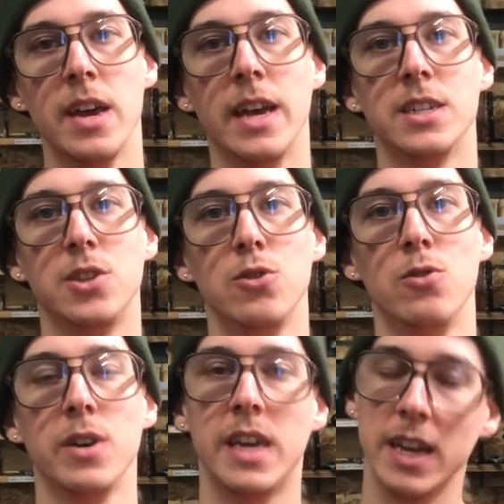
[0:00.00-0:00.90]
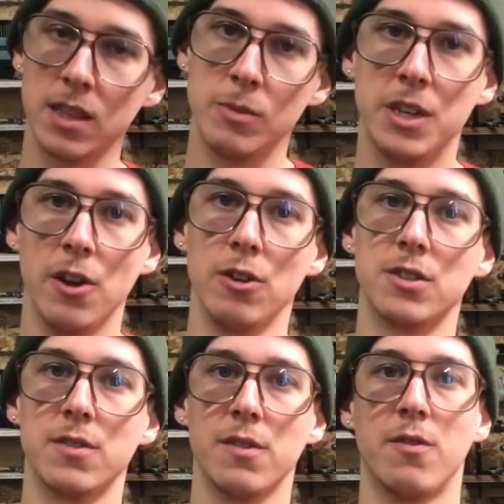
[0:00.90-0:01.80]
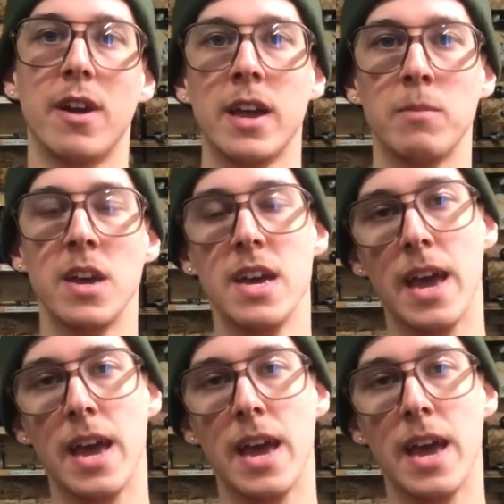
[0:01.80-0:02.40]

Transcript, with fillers: into getting the materials for the frame